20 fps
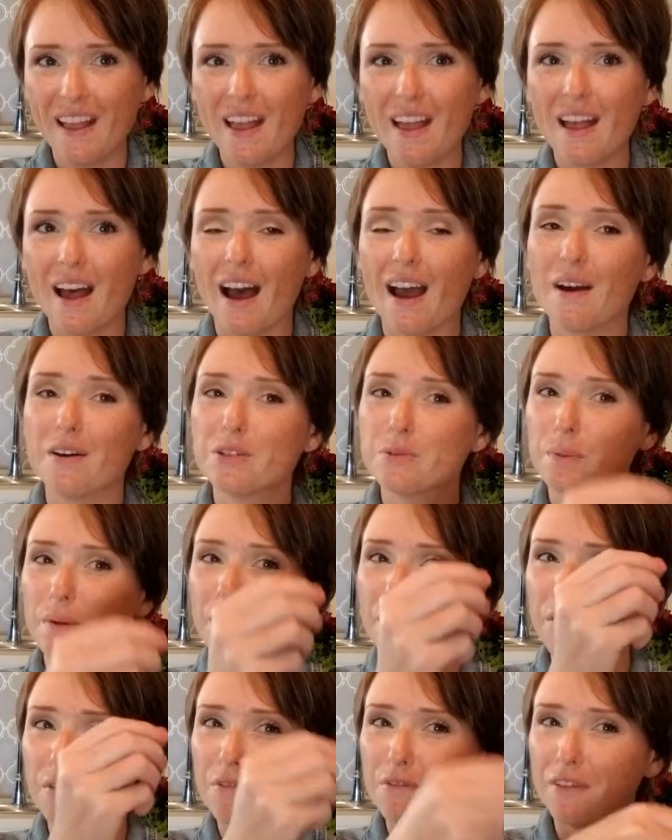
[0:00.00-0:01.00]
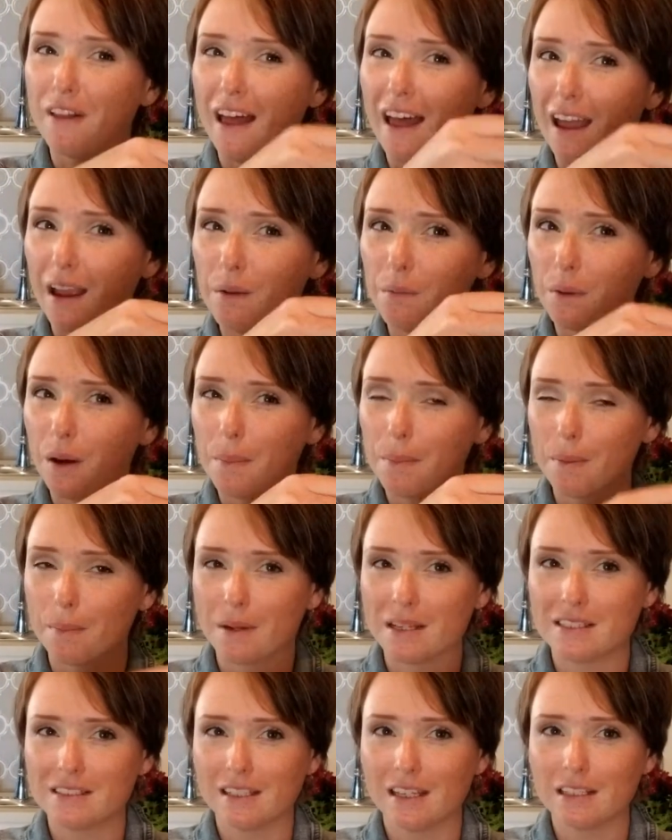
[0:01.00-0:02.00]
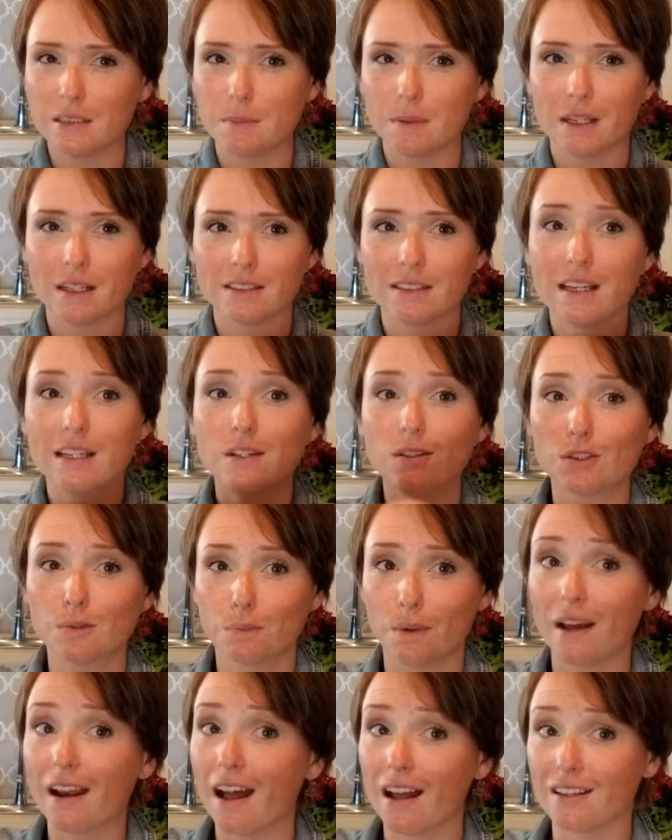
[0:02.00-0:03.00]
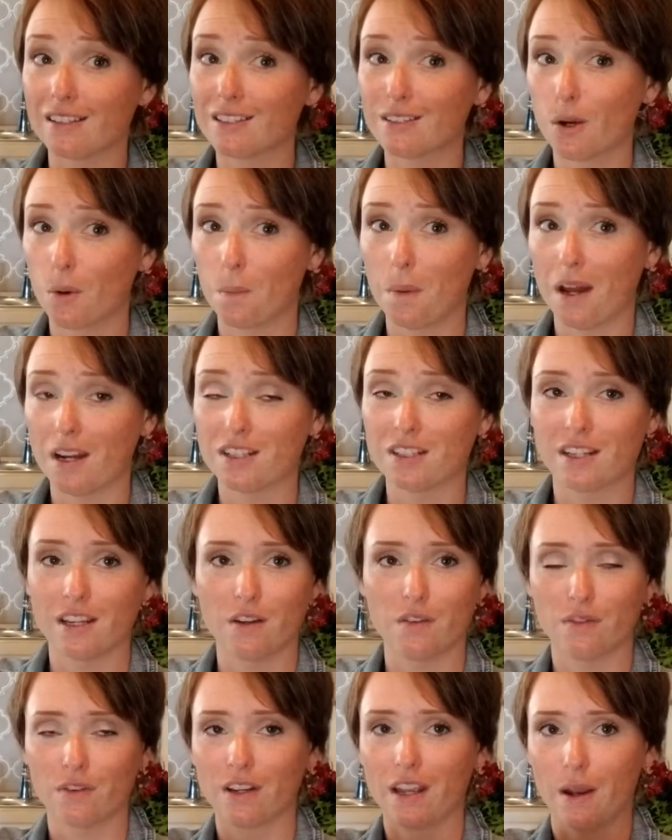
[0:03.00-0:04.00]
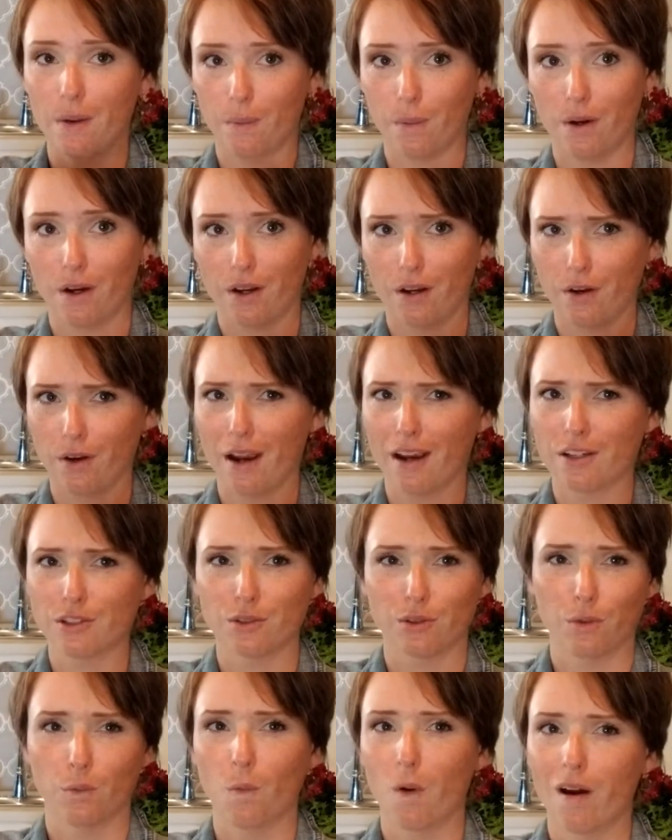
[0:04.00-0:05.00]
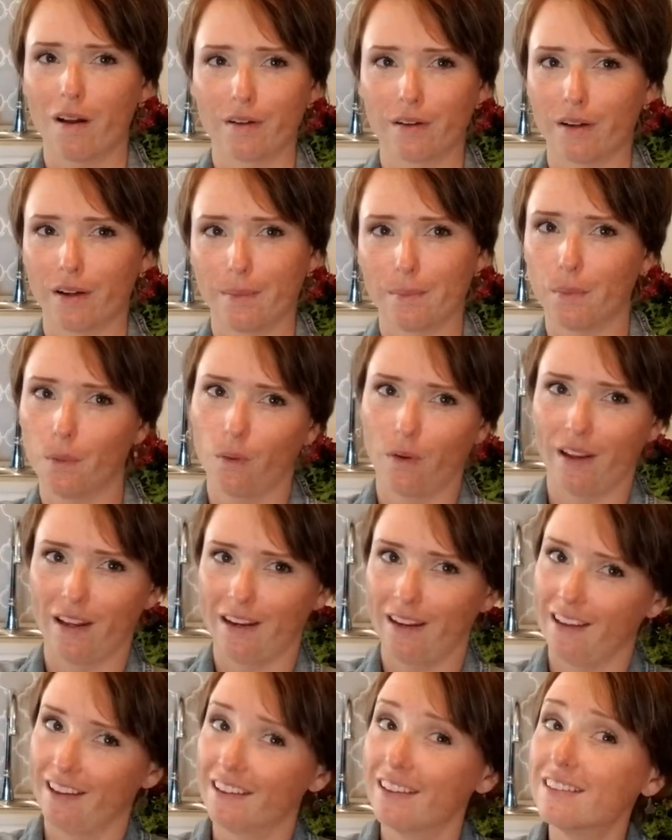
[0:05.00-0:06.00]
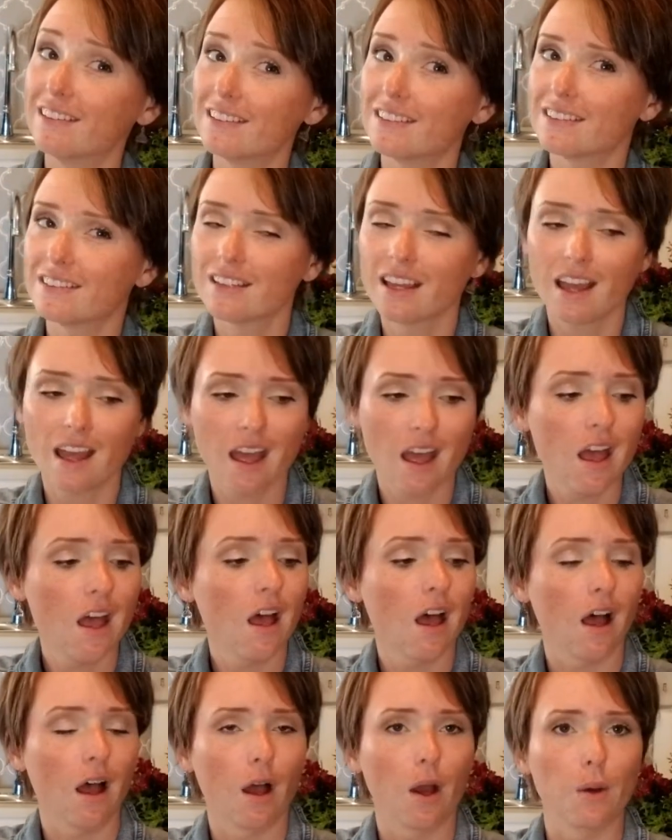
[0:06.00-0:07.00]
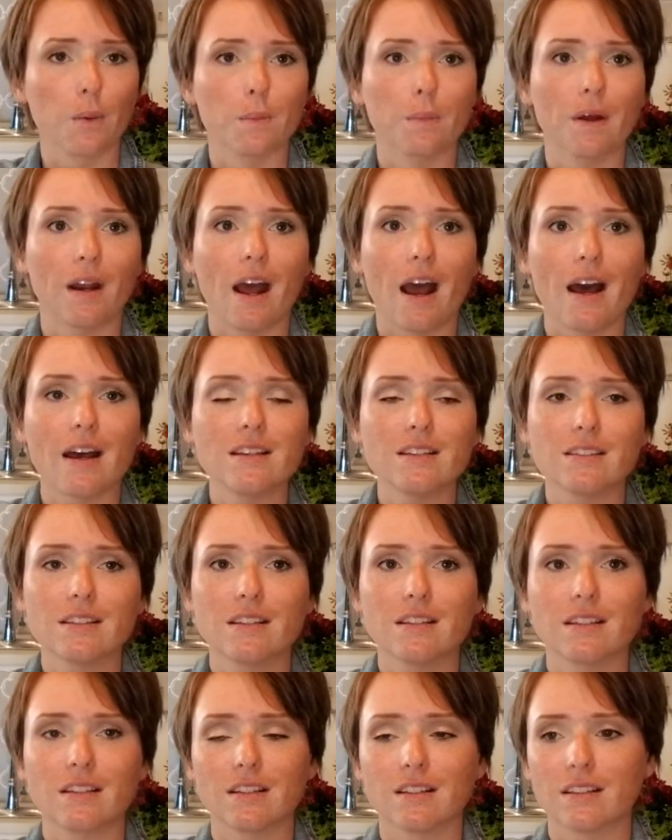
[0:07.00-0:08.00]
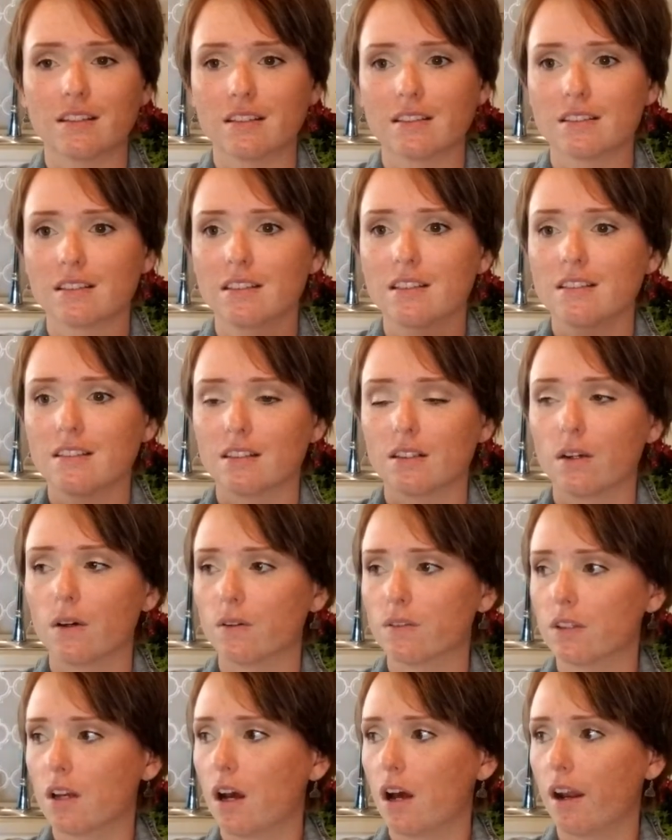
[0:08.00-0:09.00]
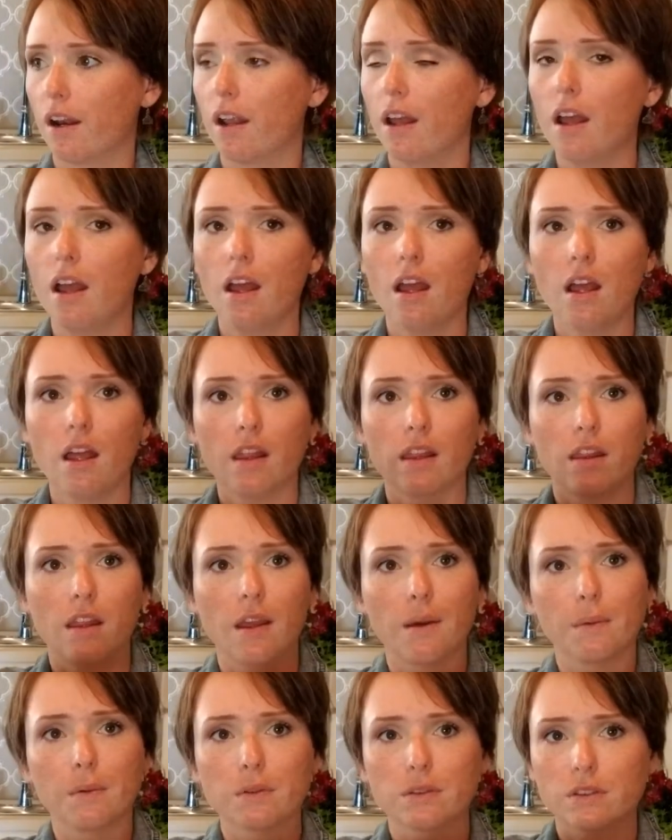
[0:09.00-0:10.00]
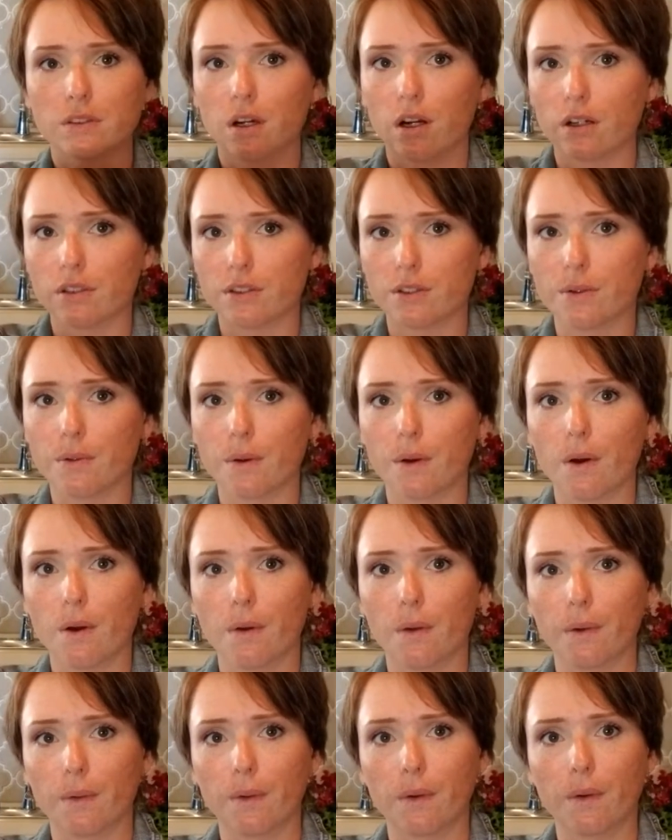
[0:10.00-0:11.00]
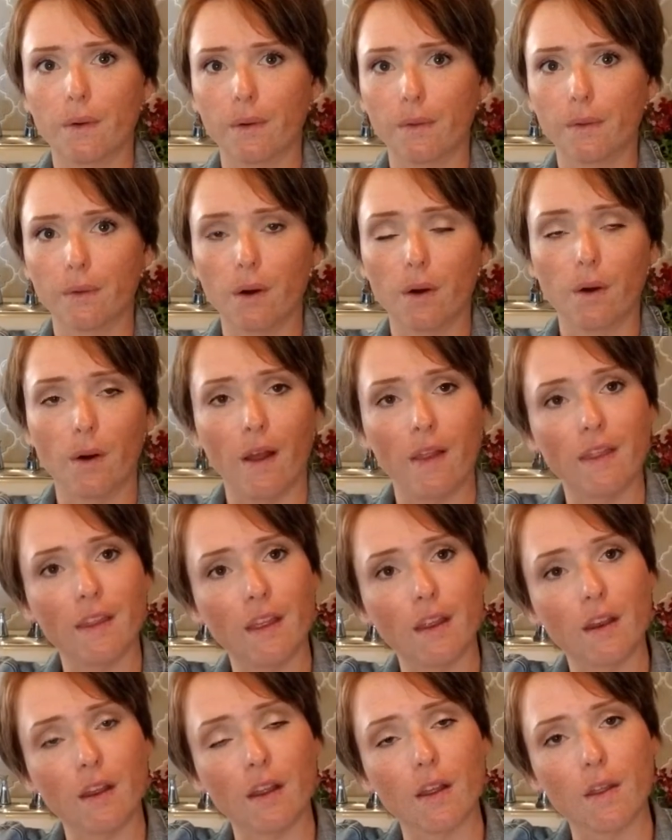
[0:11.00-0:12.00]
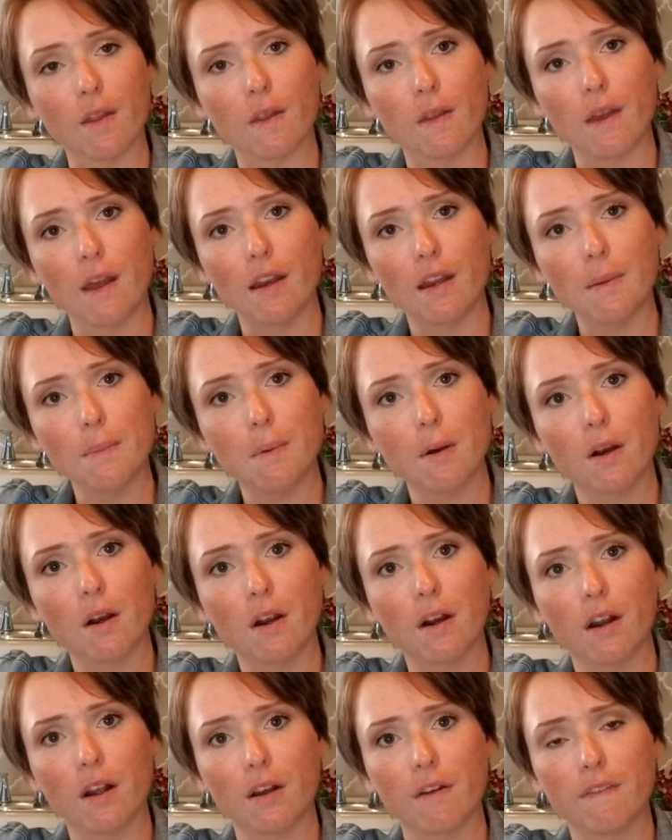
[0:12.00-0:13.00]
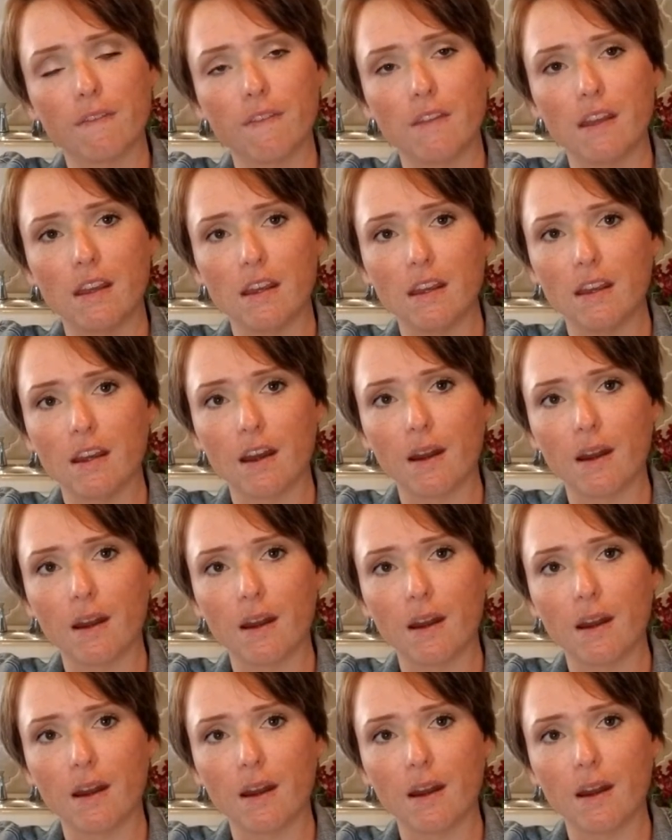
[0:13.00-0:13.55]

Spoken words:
I always put a little flag where I put my seeds because they do spread out so much that you forget where your actual watering point is. But as the season goes on, they will start to grow and grow and grow, and then any part of the